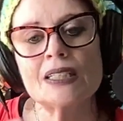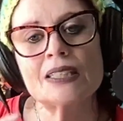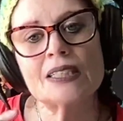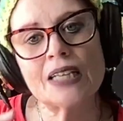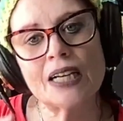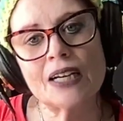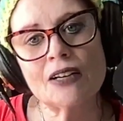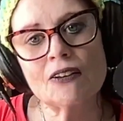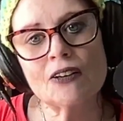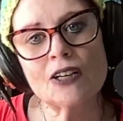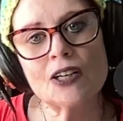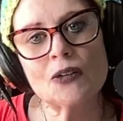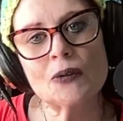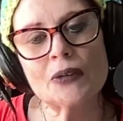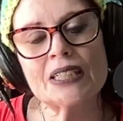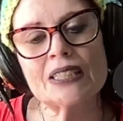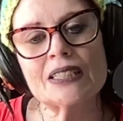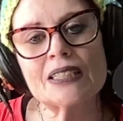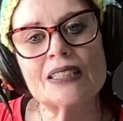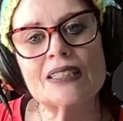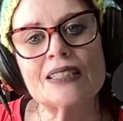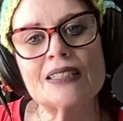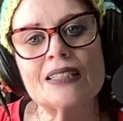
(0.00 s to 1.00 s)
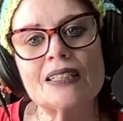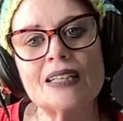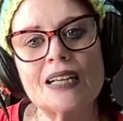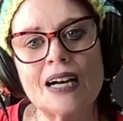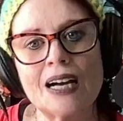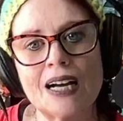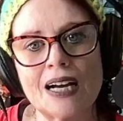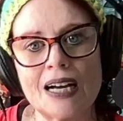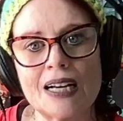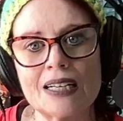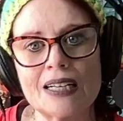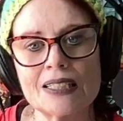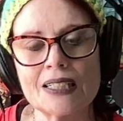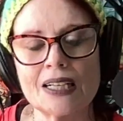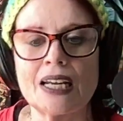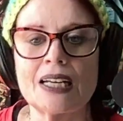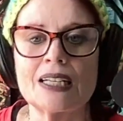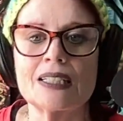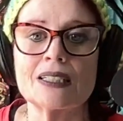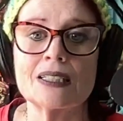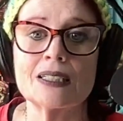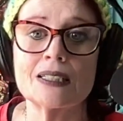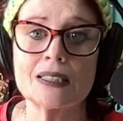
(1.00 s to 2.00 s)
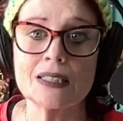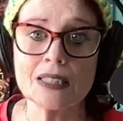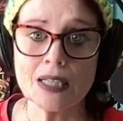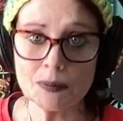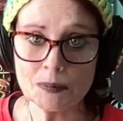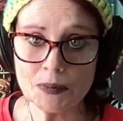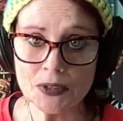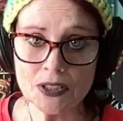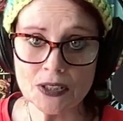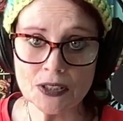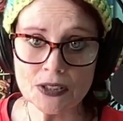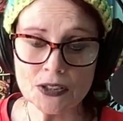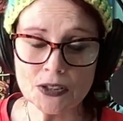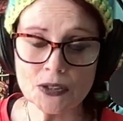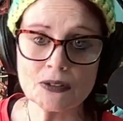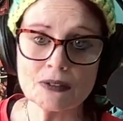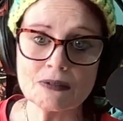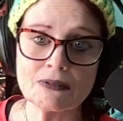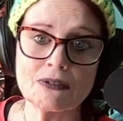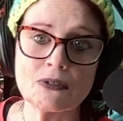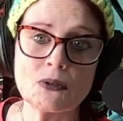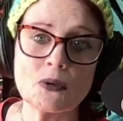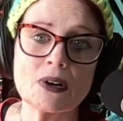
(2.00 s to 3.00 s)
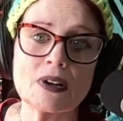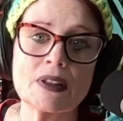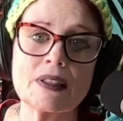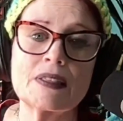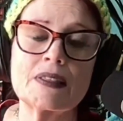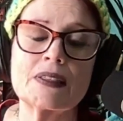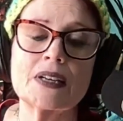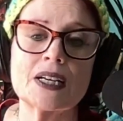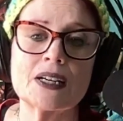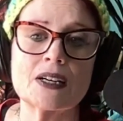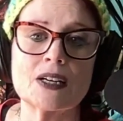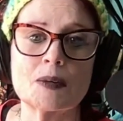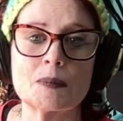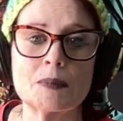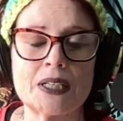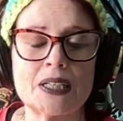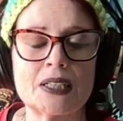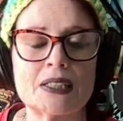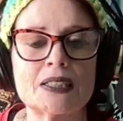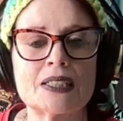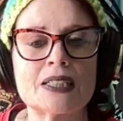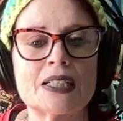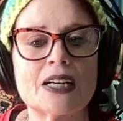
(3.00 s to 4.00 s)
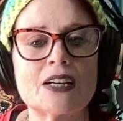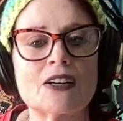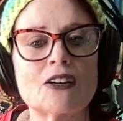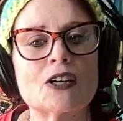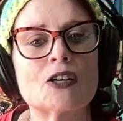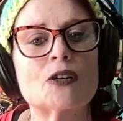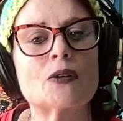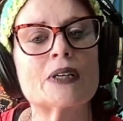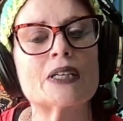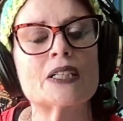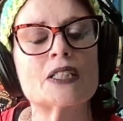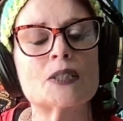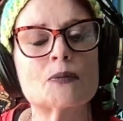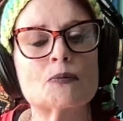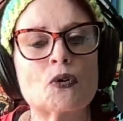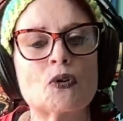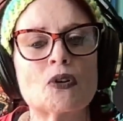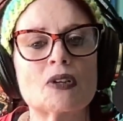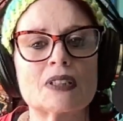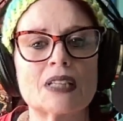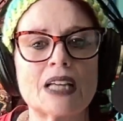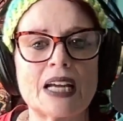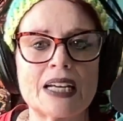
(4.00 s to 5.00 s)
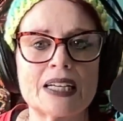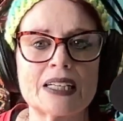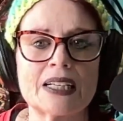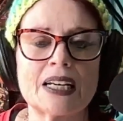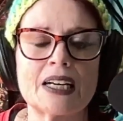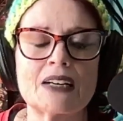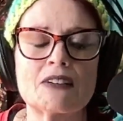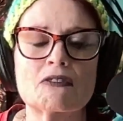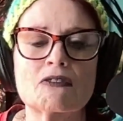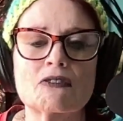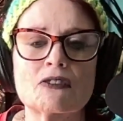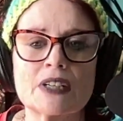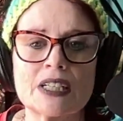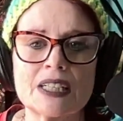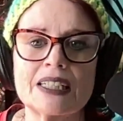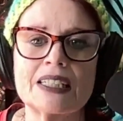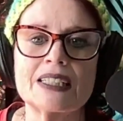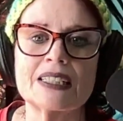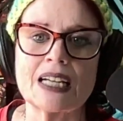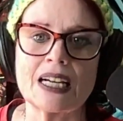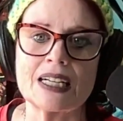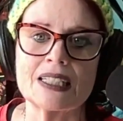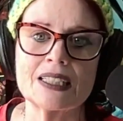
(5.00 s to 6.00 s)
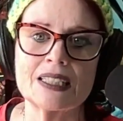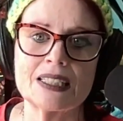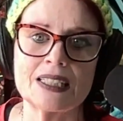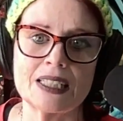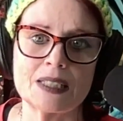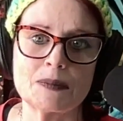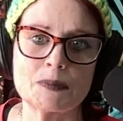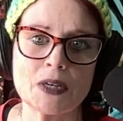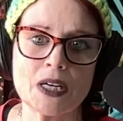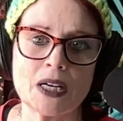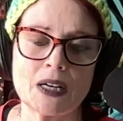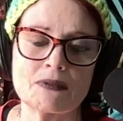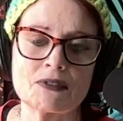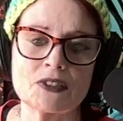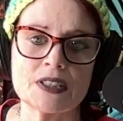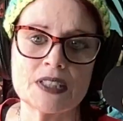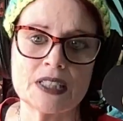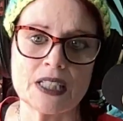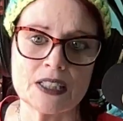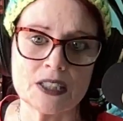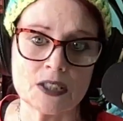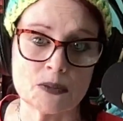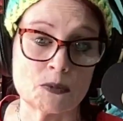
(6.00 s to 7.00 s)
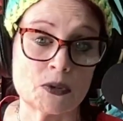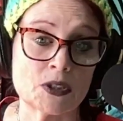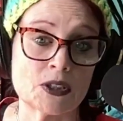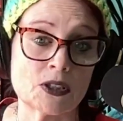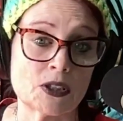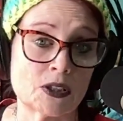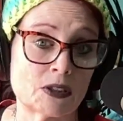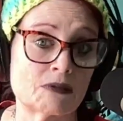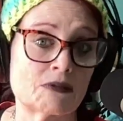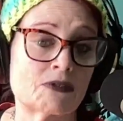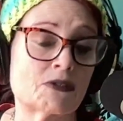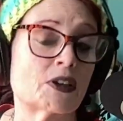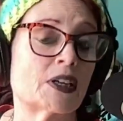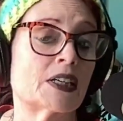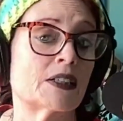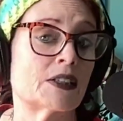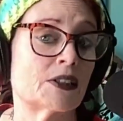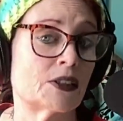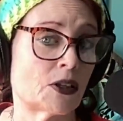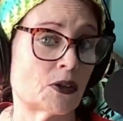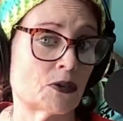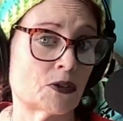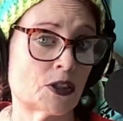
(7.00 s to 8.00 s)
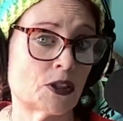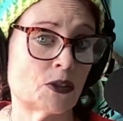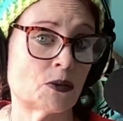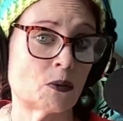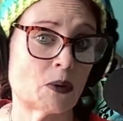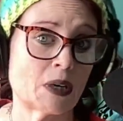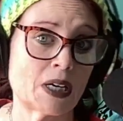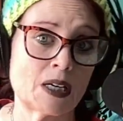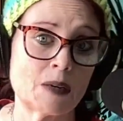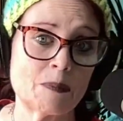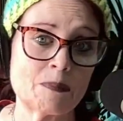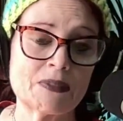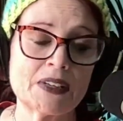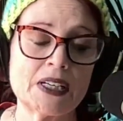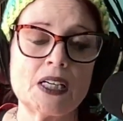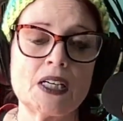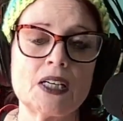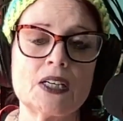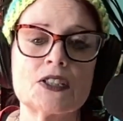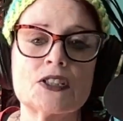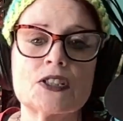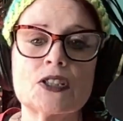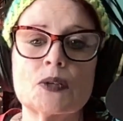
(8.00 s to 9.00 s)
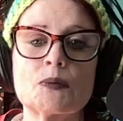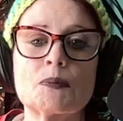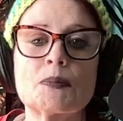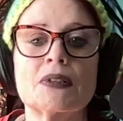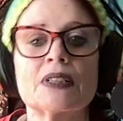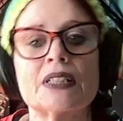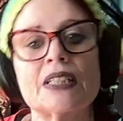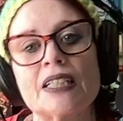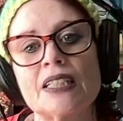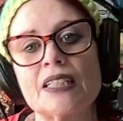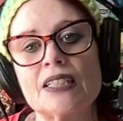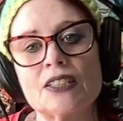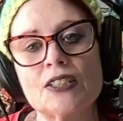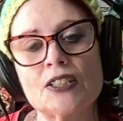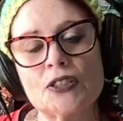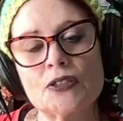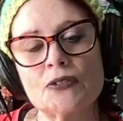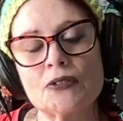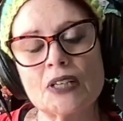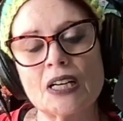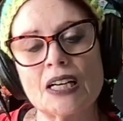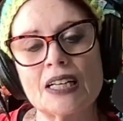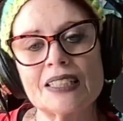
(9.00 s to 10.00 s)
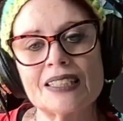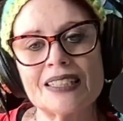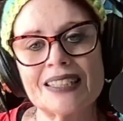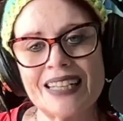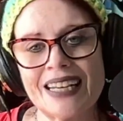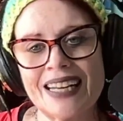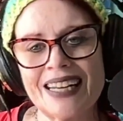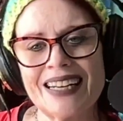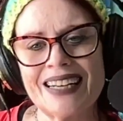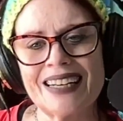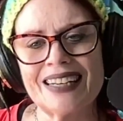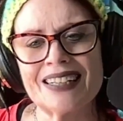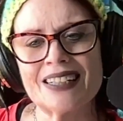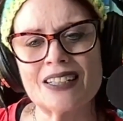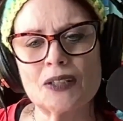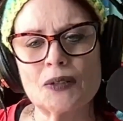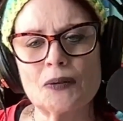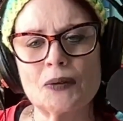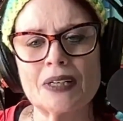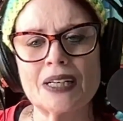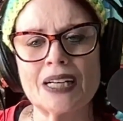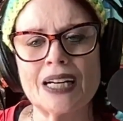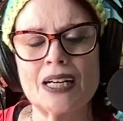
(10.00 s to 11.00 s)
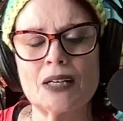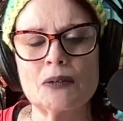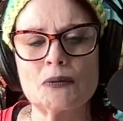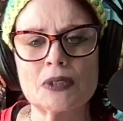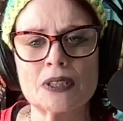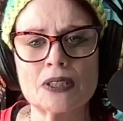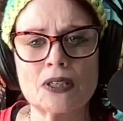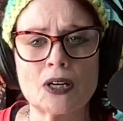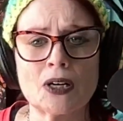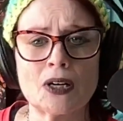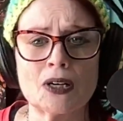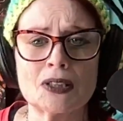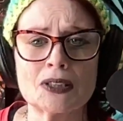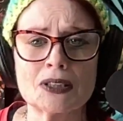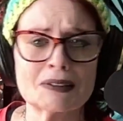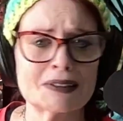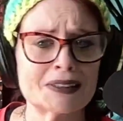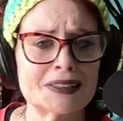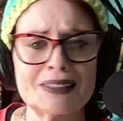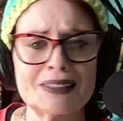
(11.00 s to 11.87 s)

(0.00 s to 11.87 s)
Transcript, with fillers: tarot is not a substitute for therapy. Tarot is more like a really nice deep conversation with a good friend that knows you well. So please do not take what I would call